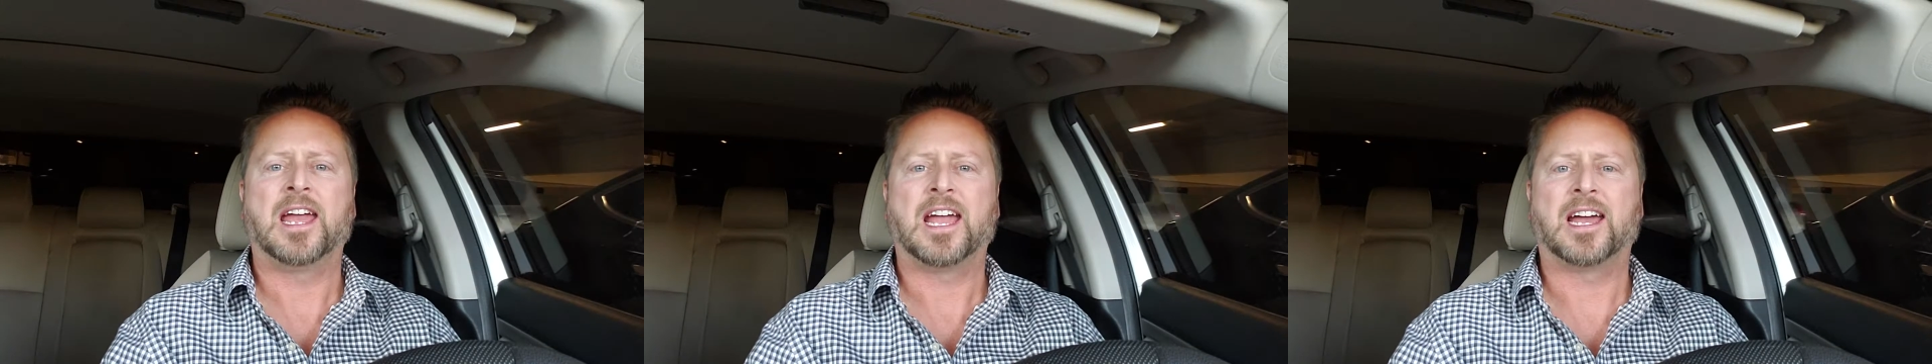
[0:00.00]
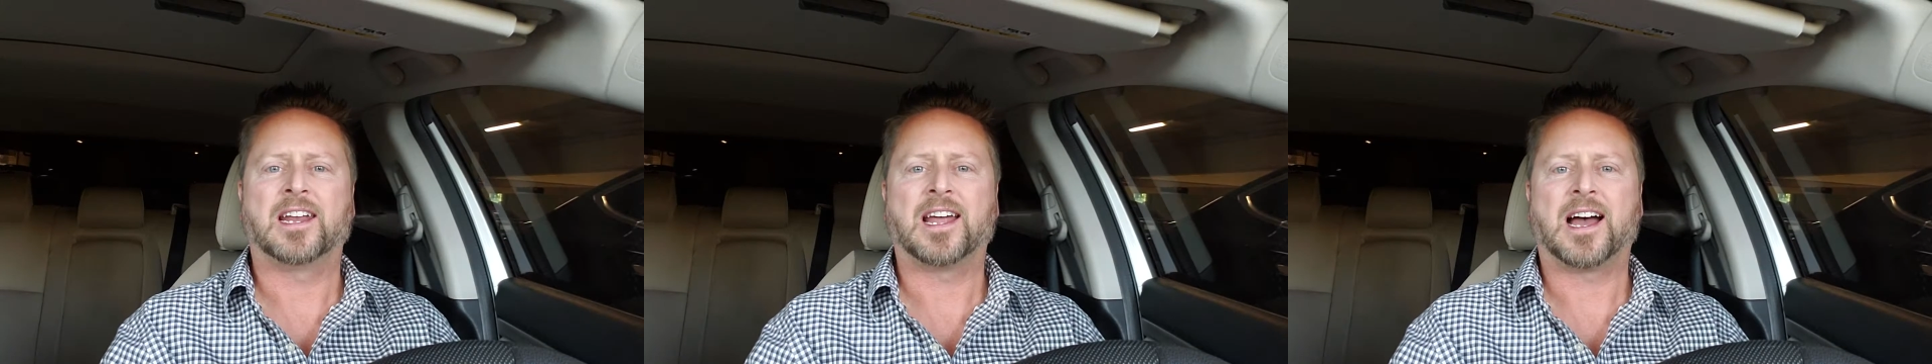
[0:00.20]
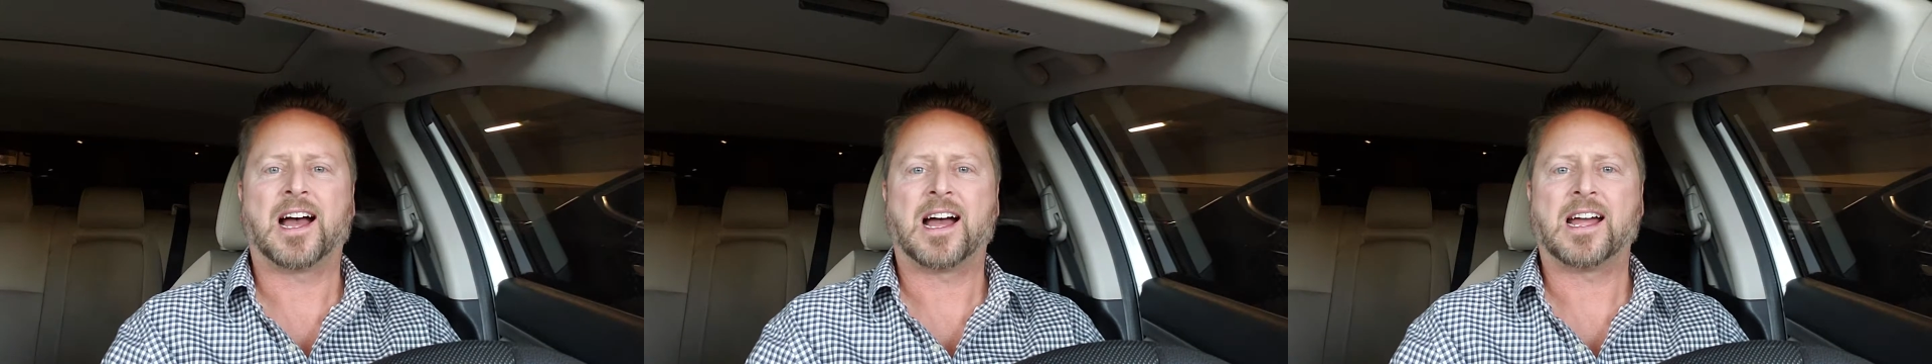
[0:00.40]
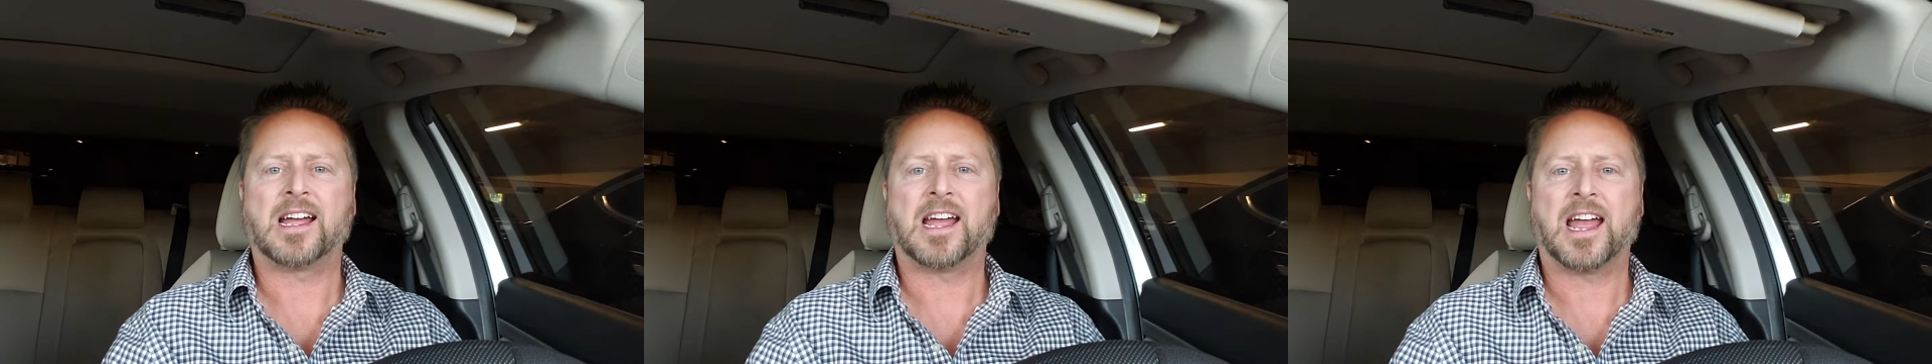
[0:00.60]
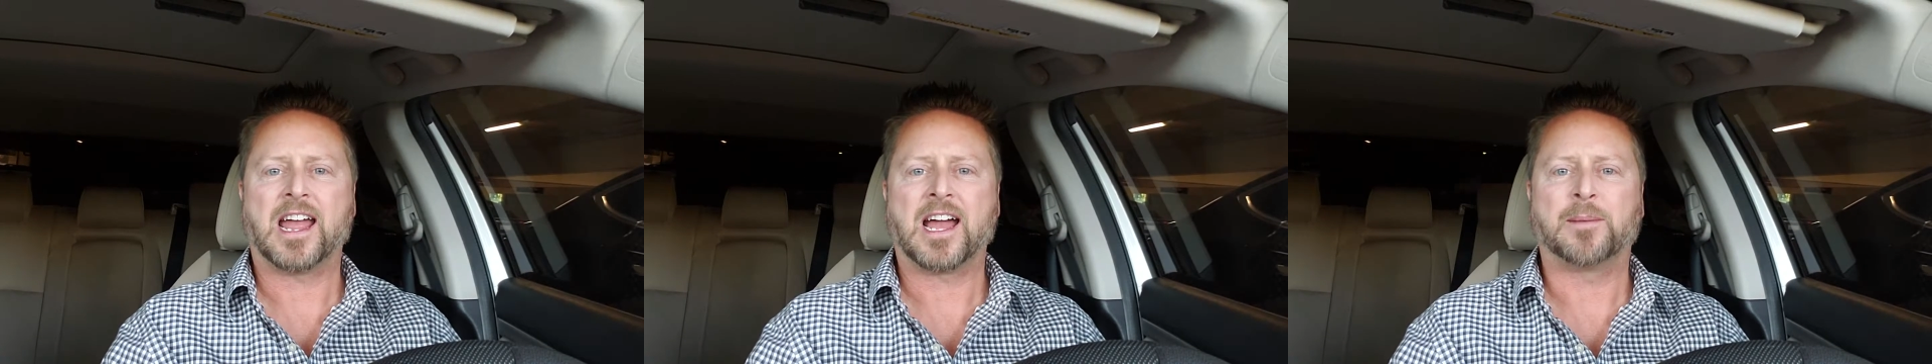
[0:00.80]
and I
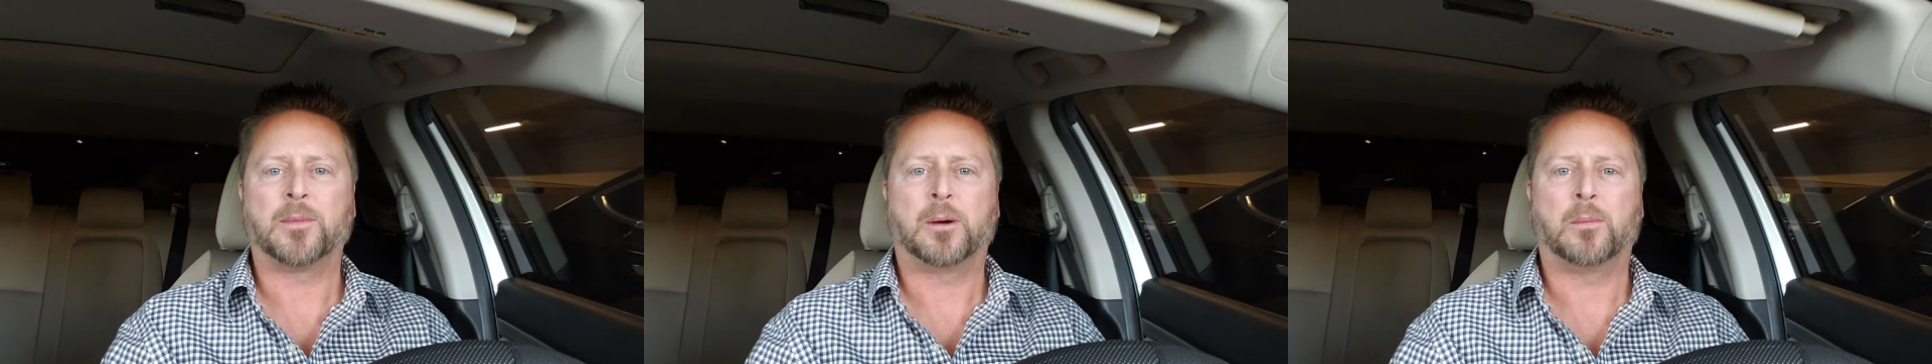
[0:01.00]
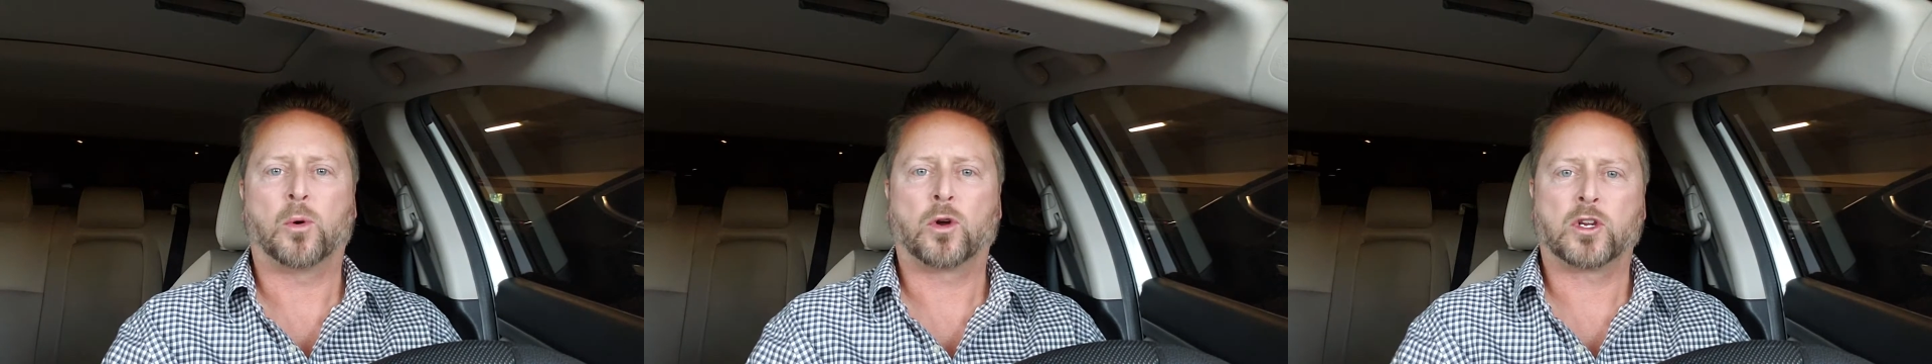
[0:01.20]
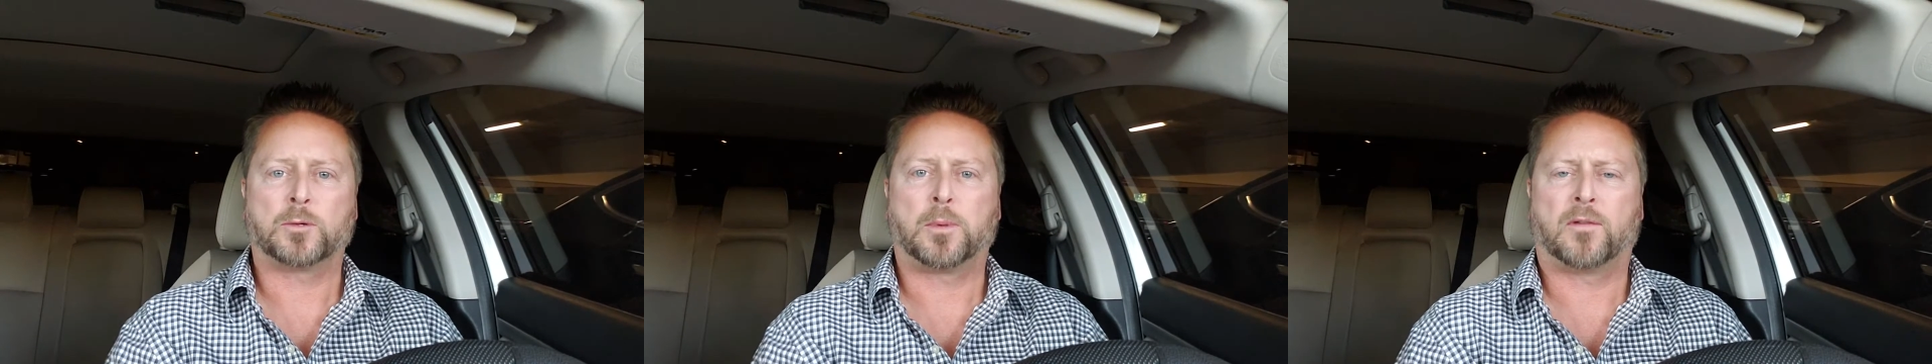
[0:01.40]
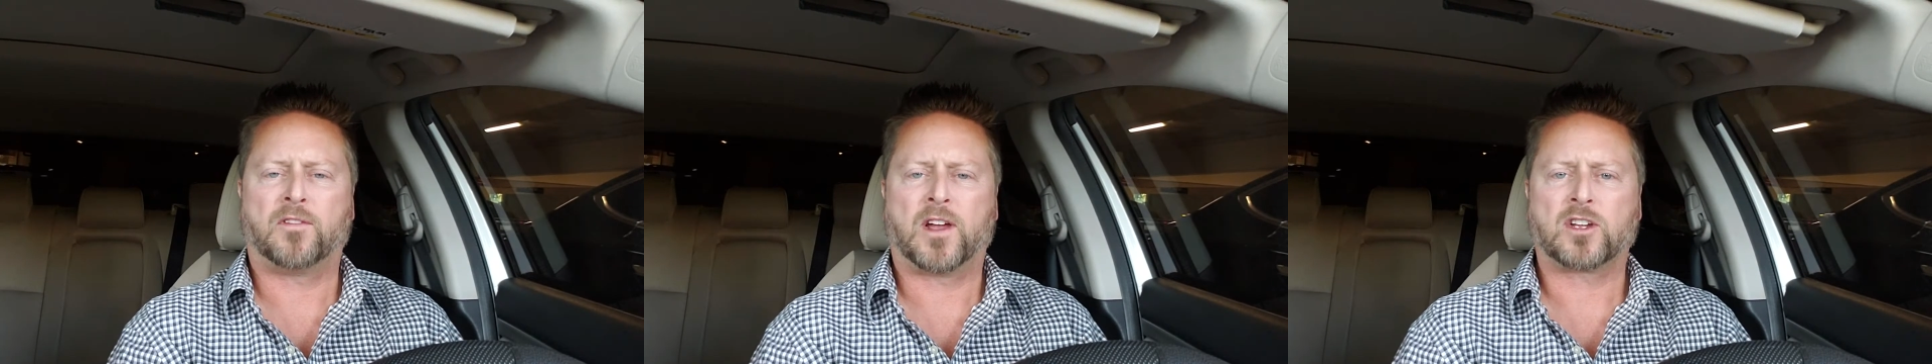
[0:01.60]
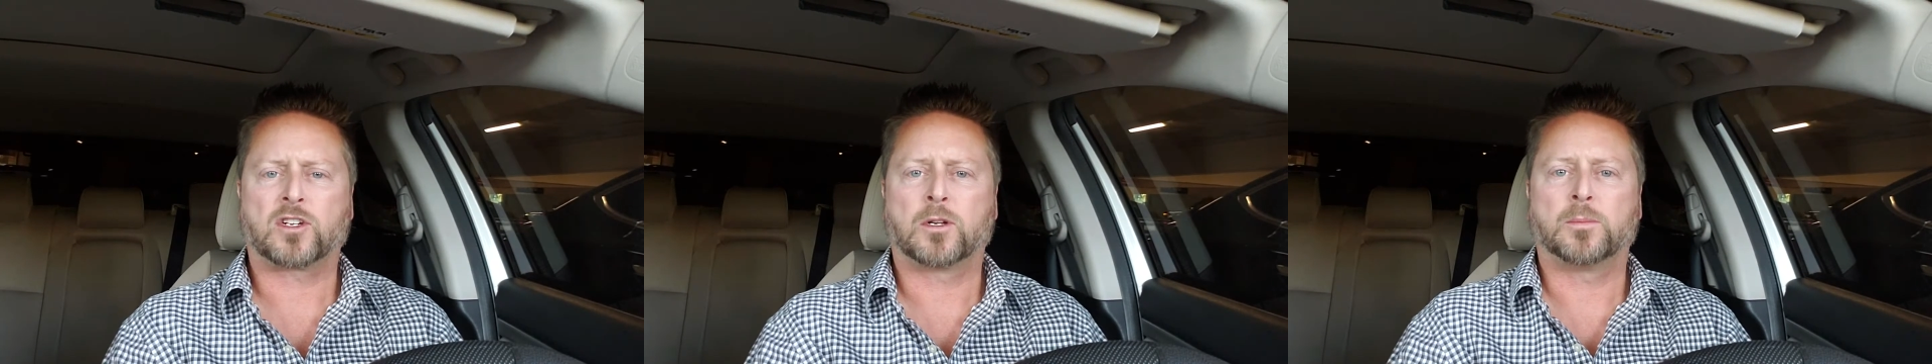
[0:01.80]
am a mortgage
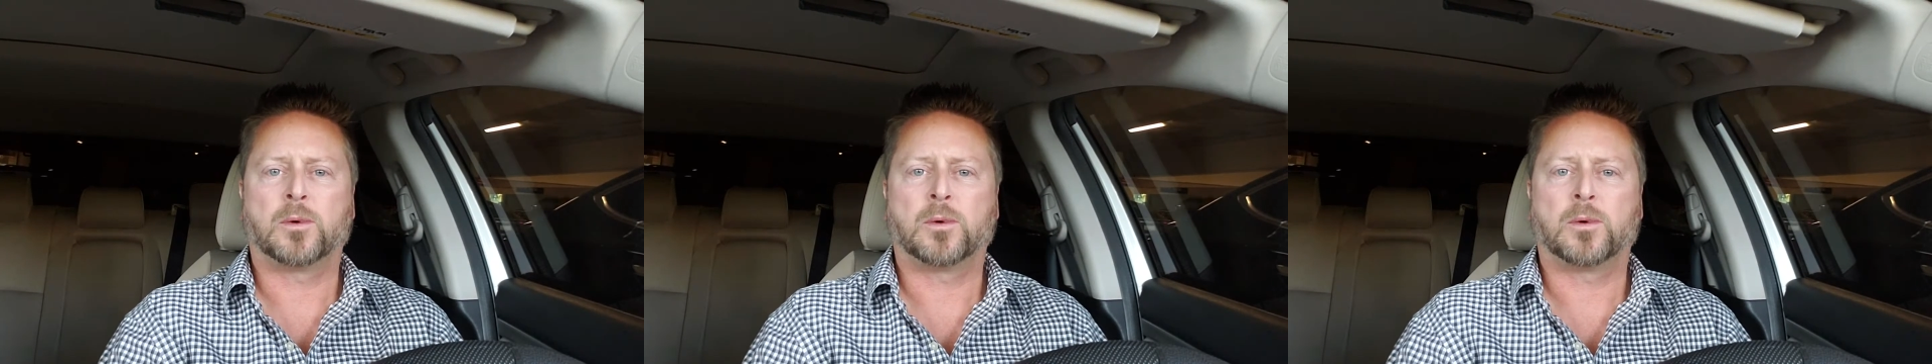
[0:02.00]
professional,